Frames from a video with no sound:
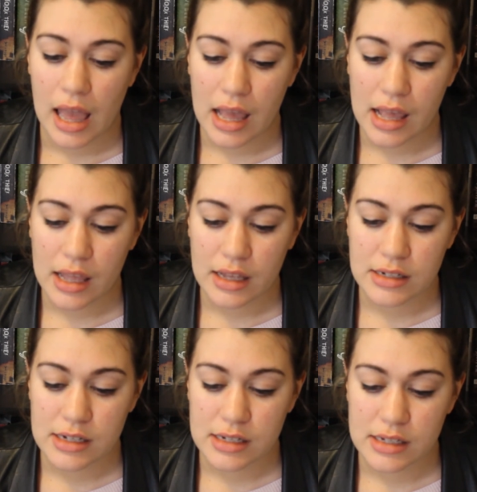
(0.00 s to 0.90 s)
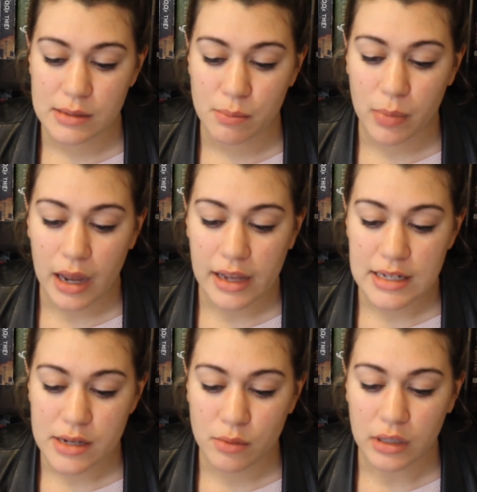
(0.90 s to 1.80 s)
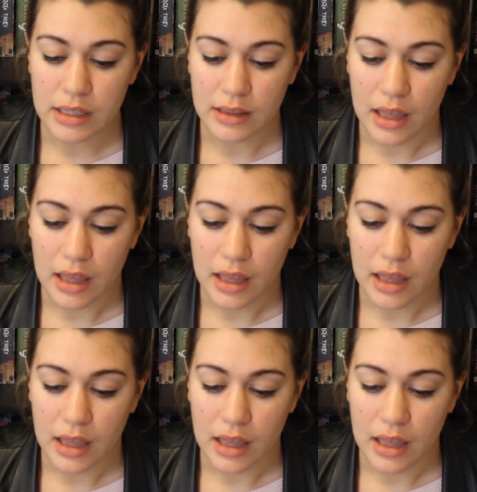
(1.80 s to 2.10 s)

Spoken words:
But I did really